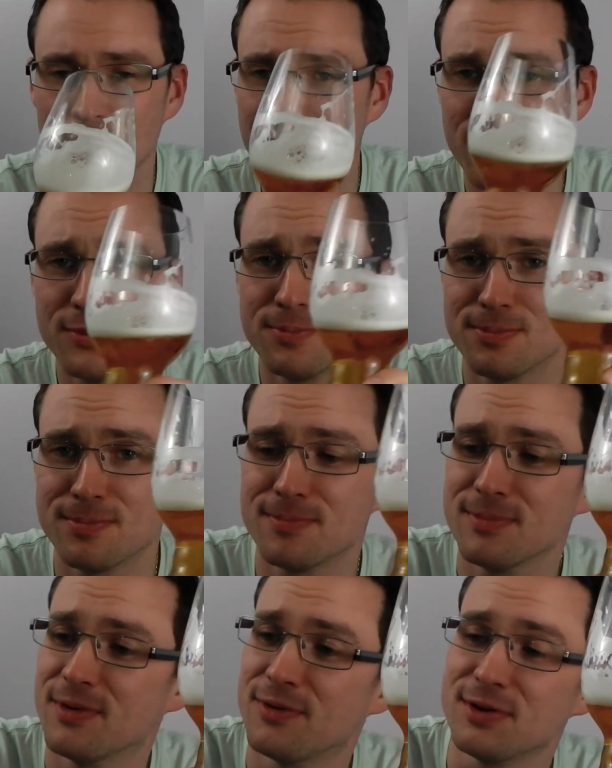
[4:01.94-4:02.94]

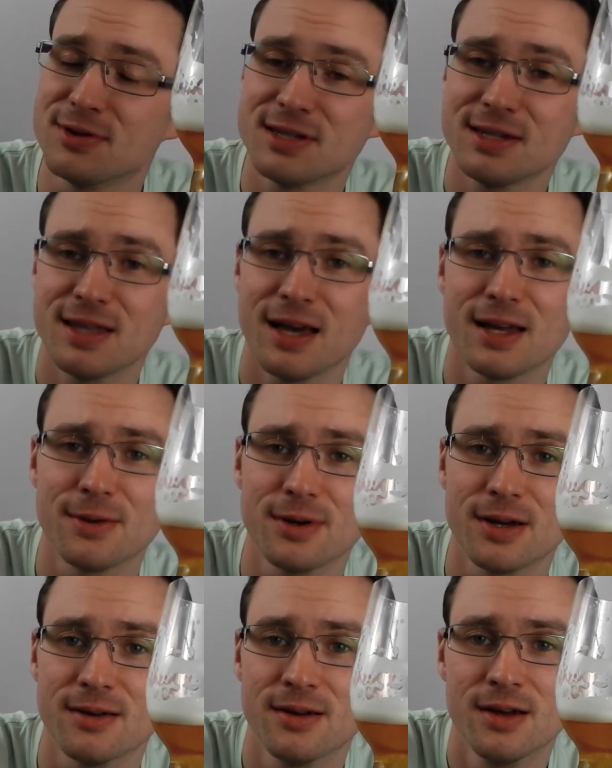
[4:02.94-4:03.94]
If you see that
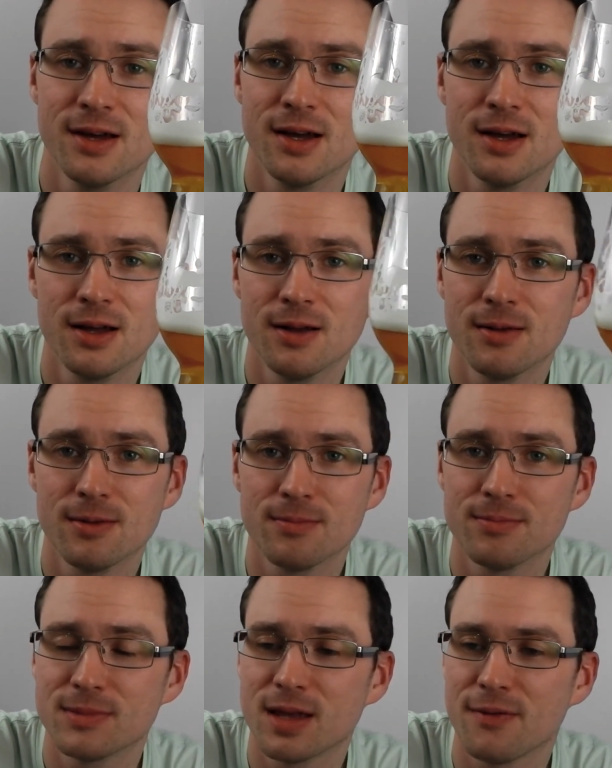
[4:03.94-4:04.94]
anywhere,
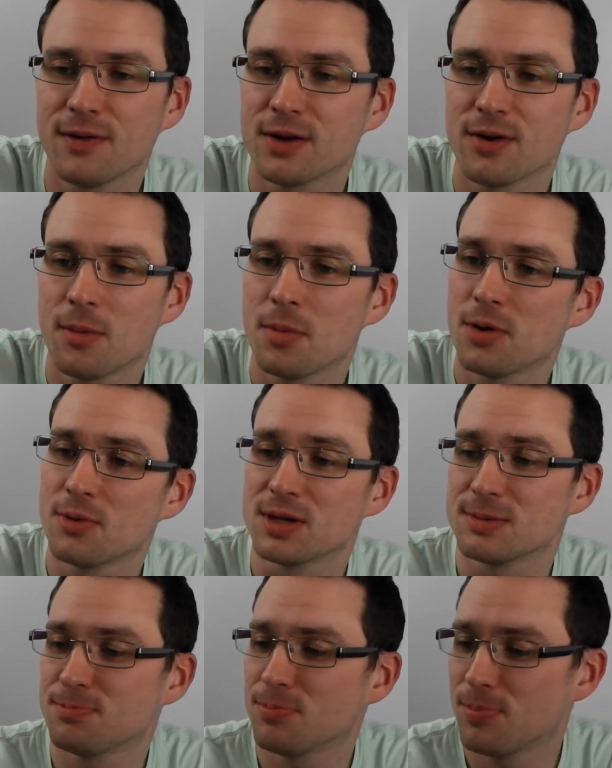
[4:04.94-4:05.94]
definitely grab a bottle.
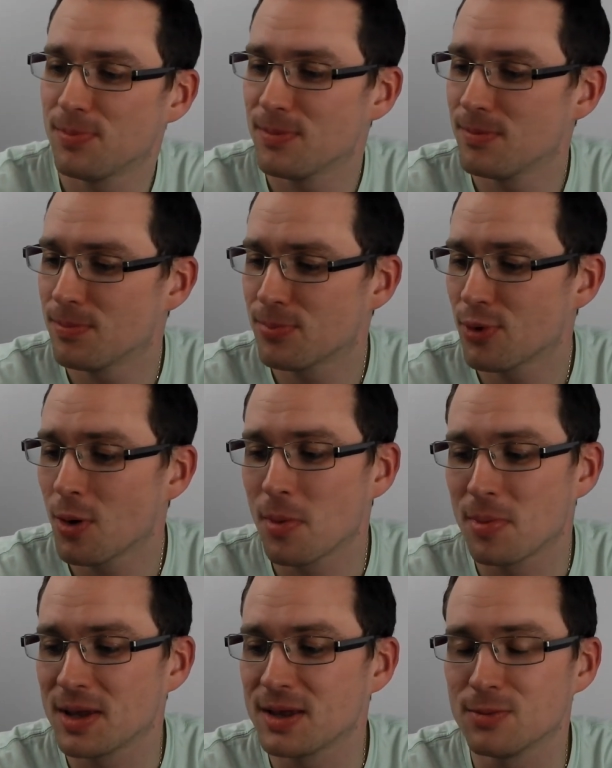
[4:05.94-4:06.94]
It's
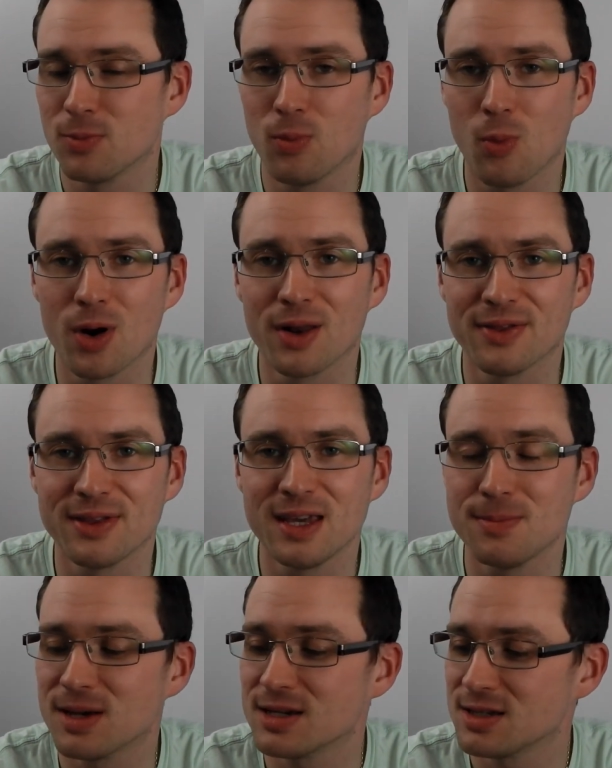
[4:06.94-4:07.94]
probably one of the
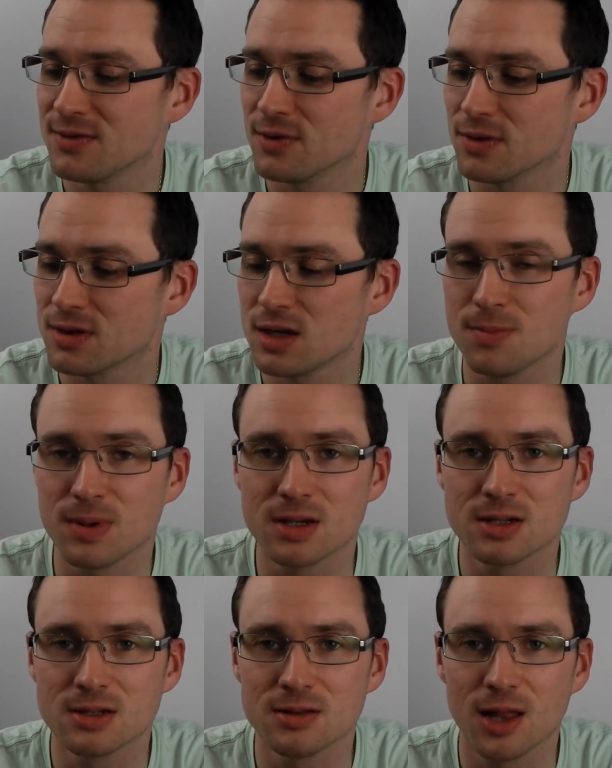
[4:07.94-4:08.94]
best, if not the
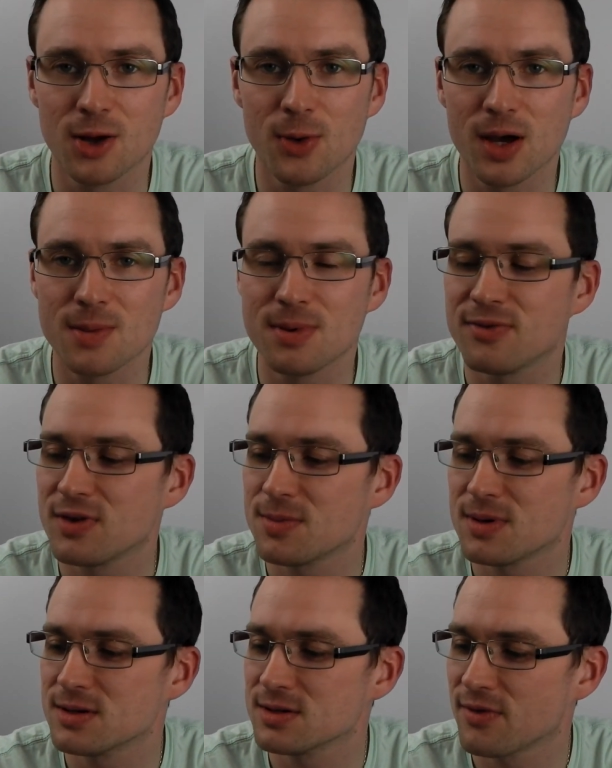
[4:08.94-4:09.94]
best, low ABV
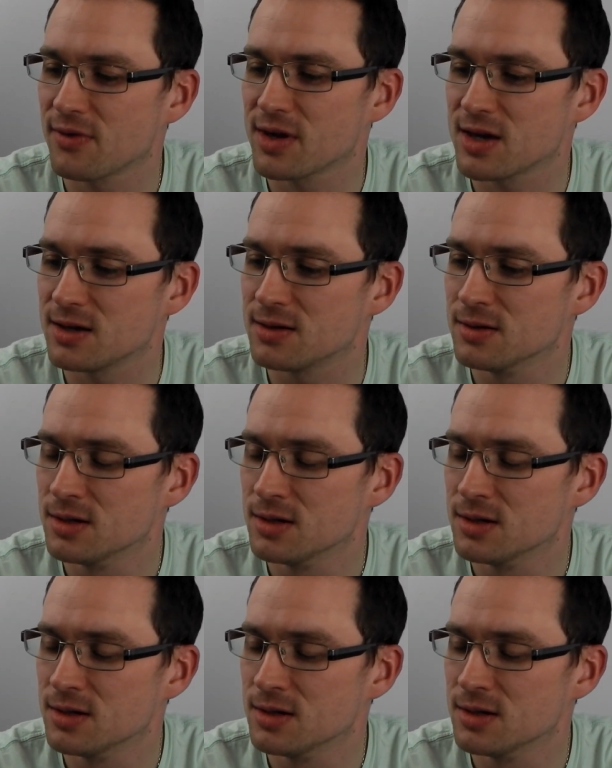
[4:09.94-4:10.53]
beers I've ever had.